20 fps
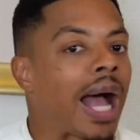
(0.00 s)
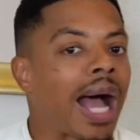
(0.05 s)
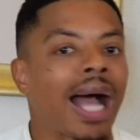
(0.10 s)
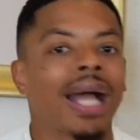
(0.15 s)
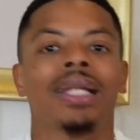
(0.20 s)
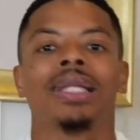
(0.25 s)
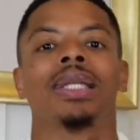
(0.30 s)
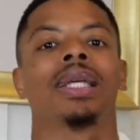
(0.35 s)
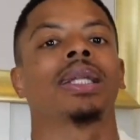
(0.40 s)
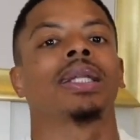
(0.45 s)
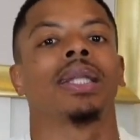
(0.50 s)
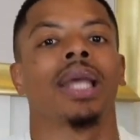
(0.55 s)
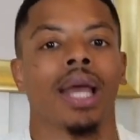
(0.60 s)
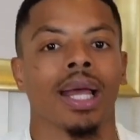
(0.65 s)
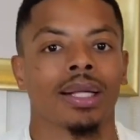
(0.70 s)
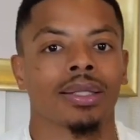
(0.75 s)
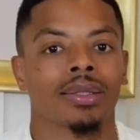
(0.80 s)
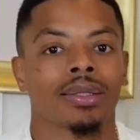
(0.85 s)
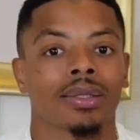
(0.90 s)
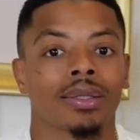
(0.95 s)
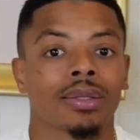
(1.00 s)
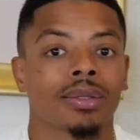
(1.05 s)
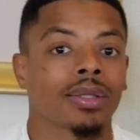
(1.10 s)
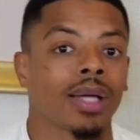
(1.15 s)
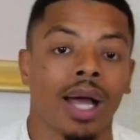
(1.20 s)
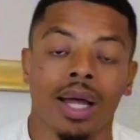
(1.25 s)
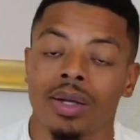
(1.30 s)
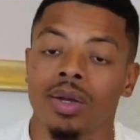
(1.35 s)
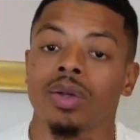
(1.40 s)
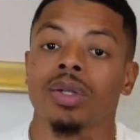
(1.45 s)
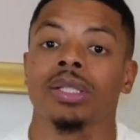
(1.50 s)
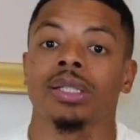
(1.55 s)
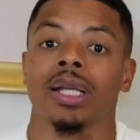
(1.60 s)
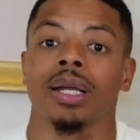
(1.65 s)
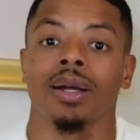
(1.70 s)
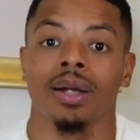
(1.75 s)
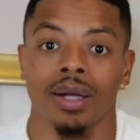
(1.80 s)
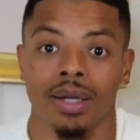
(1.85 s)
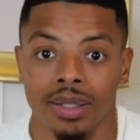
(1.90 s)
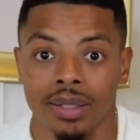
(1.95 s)
I did that. I know
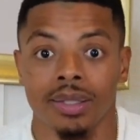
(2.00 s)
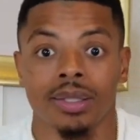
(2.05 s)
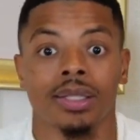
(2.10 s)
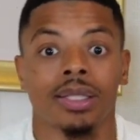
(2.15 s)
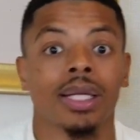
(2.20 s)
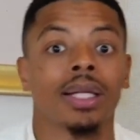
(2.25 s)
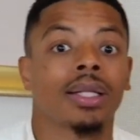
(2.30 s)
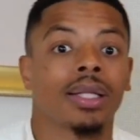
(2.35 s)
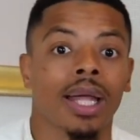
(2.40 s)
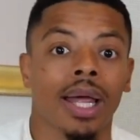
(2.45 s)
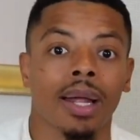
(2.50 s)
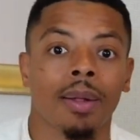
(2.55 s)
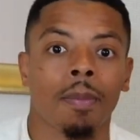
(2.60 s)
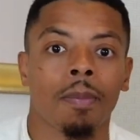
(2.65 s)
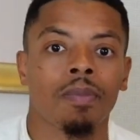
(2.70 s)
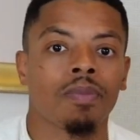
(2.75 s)
Sara did that.